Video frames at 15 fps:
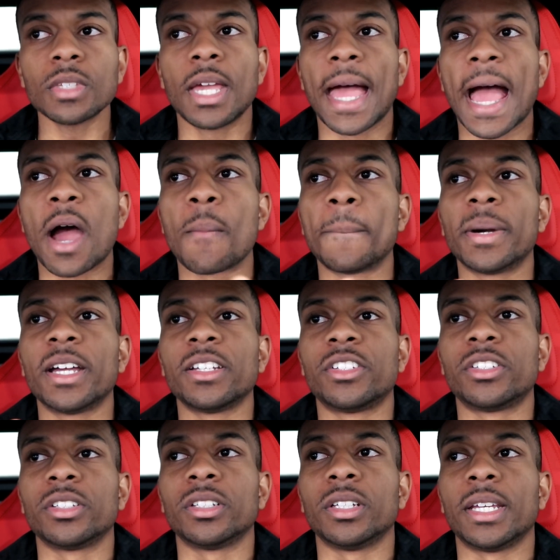how
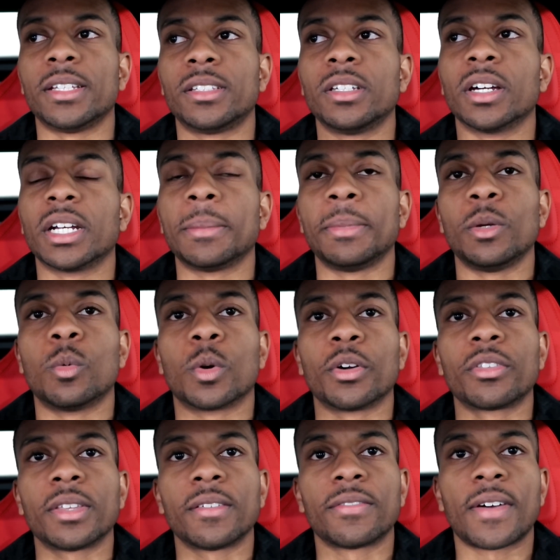much it's gonna be
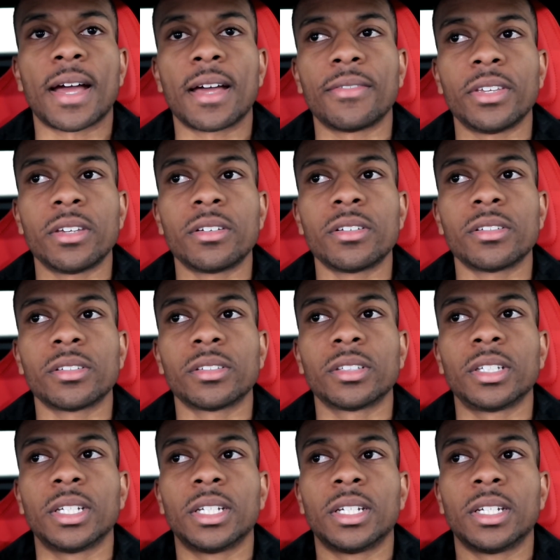worth in 5 years.
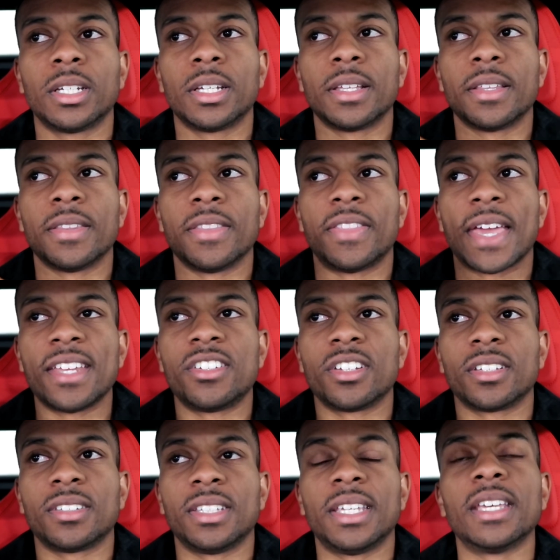They
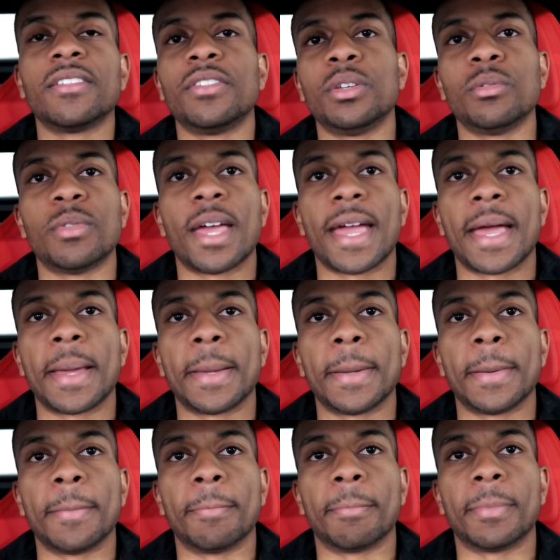just give you that
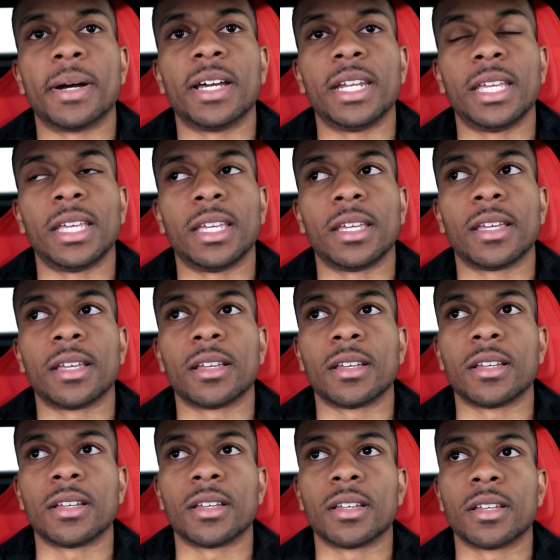money,
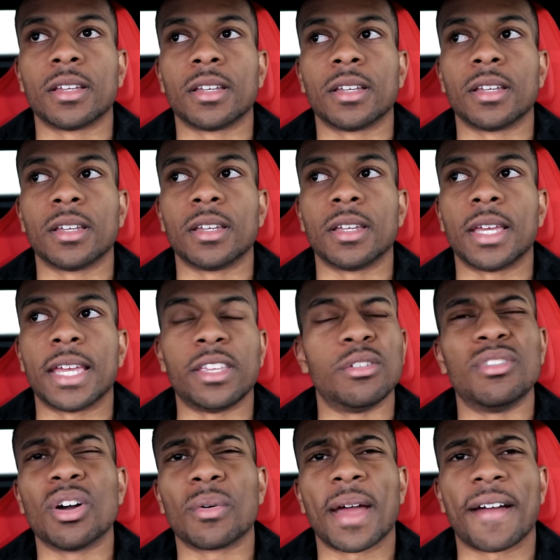and
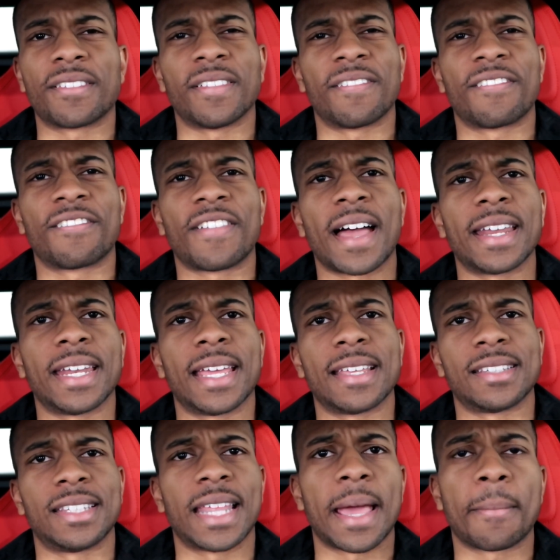you don't have to
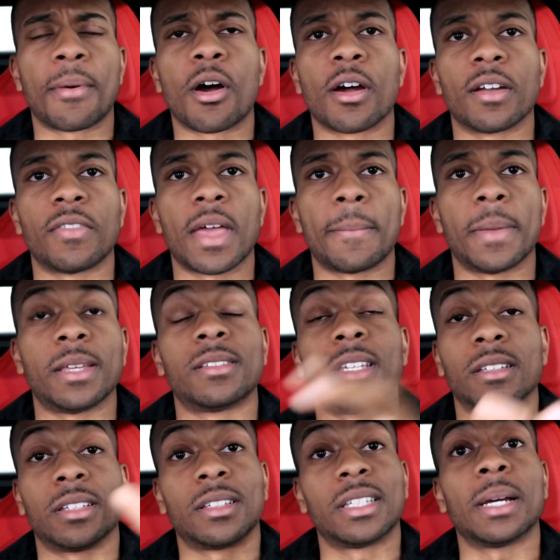finance that part, if that makes
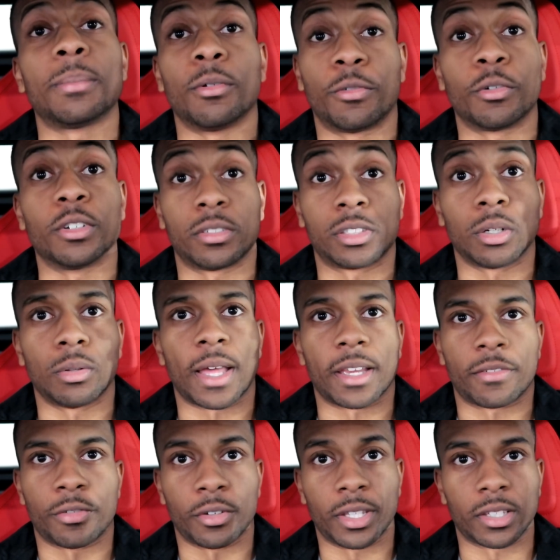sense. Example, so
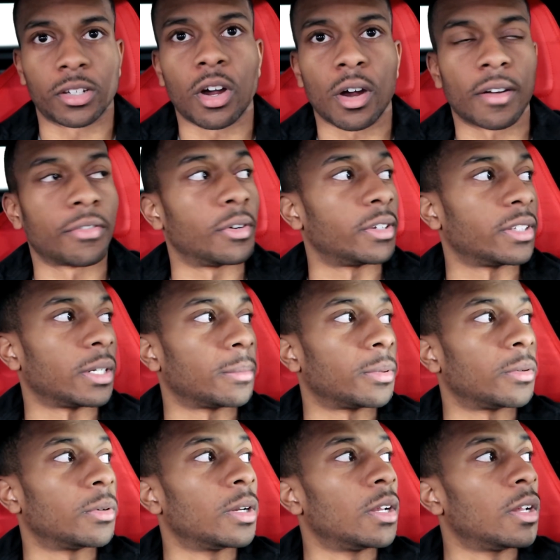like for this car, for
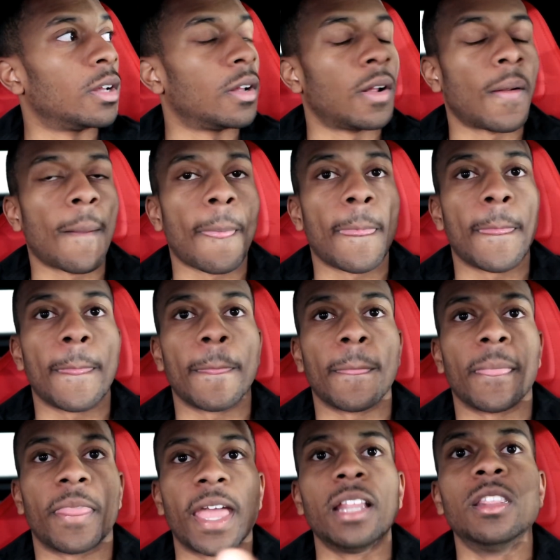example,
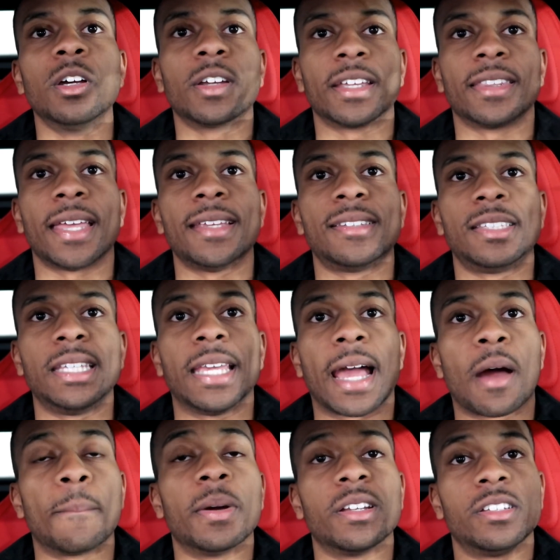they look and they see
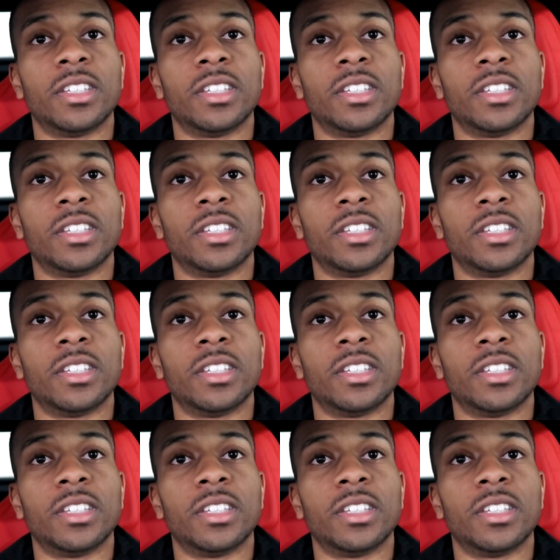how much